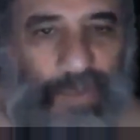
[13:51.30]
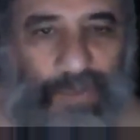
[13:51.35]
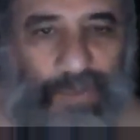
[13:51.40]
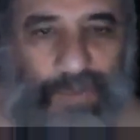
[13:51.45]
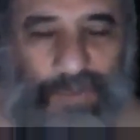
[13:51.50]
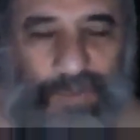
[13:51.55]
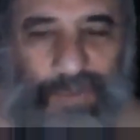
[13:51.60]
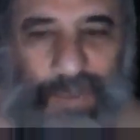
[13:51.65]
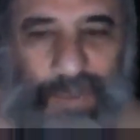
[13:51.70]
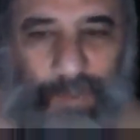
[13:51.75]

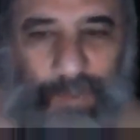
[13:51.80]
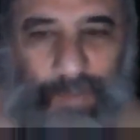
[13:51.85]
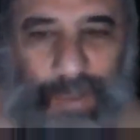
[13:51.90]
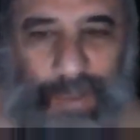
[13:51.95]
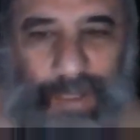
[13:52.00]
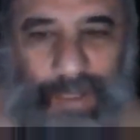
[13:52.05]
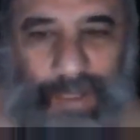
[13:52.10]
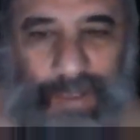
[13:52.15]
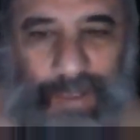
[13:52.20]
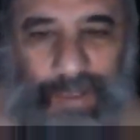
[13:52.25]

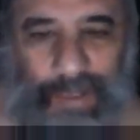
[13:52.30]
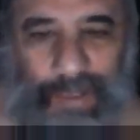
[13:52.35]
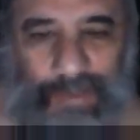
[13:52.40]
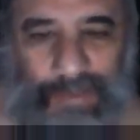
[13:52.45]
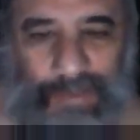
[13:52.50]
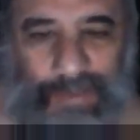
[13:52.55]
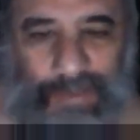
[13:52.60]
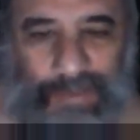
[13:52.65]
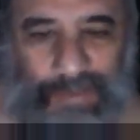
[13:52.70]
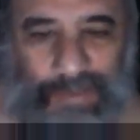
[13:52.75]
Somebody
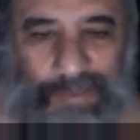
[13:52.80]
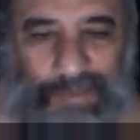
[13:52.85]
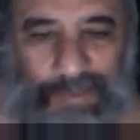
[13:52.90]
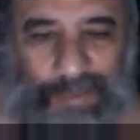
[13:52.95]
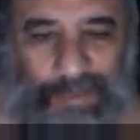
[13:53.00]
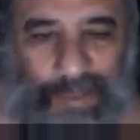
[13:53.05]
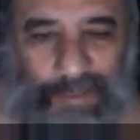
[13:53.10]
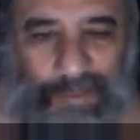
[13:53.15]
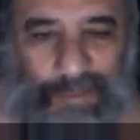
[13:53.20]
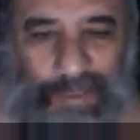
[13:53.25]
has
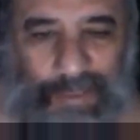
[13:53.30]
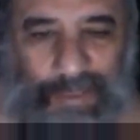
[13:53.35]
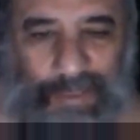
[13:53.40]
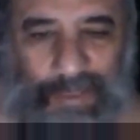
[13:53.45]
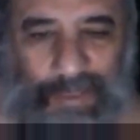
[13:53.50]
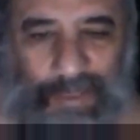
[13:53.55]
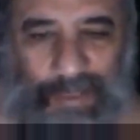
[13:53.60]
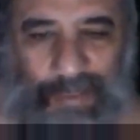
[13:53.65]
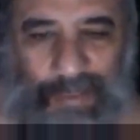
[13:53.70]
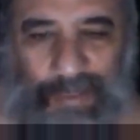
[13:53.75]
started a